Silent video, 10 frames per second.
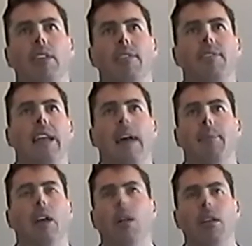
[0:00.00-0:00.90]
fee
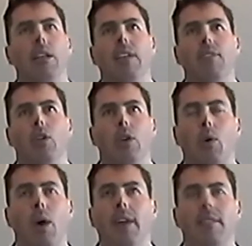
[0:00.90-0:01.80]
coming along and giving you a
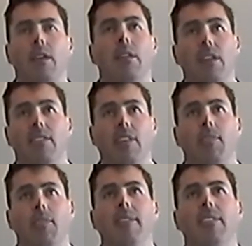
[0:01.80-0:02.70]
quote, it's
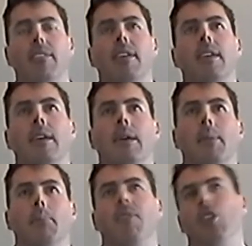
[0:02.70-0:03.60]
expensive.
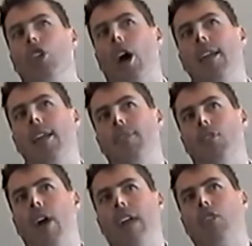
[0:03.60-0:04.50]
But if you don't have the
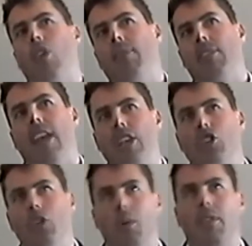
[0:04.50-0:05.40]
right
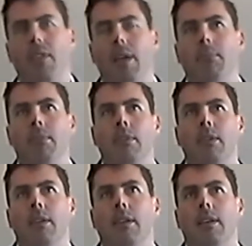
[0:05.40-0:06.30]
conversation with them,
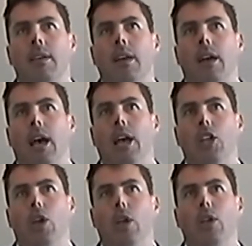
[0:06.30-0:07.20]
uh,
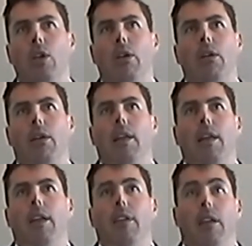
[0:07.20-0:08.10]
it,
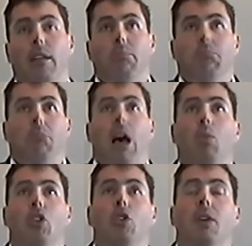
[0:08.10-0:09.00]
it, it, I
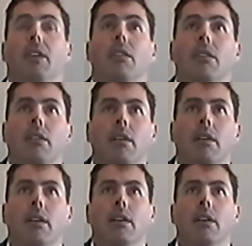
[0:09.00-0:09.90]
wouldn't do it.
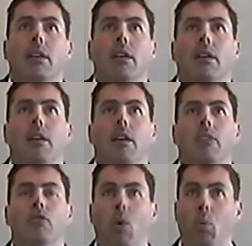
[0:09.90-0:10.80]

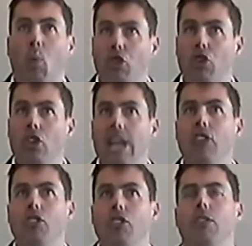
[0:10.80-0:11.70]
So what you need
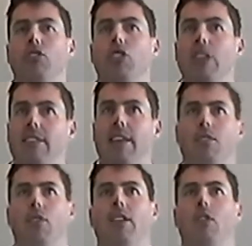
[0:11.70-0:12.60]
to do is you need to have the
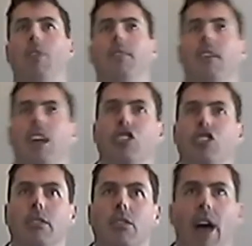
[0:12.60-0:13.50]
right conversation.
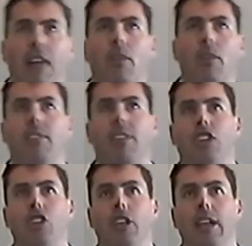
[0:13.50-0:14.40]
The right
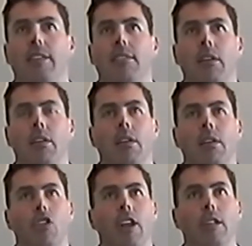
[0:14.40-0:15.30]
conversation is
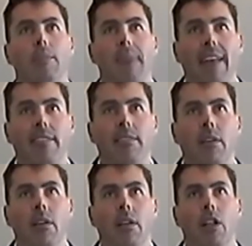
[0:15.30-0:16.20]
critical mass,
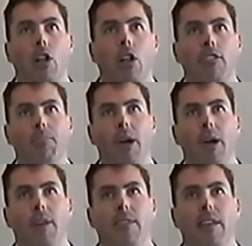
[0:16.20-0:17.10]
lots of
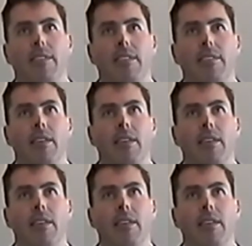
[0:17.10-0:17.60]
processes,